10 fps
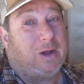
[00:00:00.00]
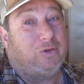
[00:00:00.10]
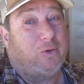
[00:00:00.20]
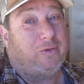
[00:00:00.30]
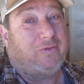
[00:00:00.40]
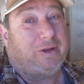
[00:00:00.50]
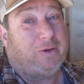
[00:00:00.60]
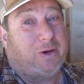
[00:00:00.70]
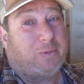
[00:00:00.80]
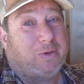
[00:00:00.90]
I'll do a
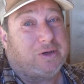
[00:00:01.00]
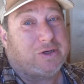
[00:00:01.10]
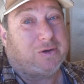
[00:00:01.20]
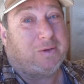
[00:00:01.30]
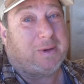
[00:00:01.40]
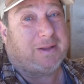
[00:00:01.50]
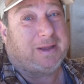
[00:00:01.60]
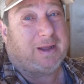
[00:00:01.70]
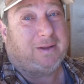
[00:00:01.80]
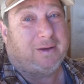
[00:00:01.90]
video here pretty soon about
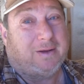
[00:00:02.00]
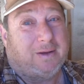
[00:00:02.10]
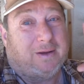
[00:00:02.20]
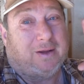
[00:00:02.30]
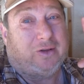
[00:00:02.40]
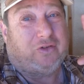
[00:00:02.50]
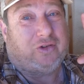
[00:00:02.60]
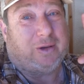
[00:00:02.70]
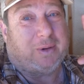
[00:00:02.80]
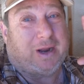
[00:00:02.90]
that.
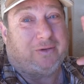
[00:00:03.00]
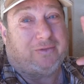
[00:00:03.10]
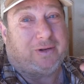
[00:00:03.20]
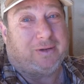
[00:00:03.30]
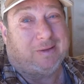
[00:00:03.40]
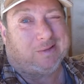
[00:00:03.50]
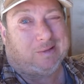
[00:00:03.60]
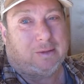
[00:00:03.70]
See you, bye, have fun.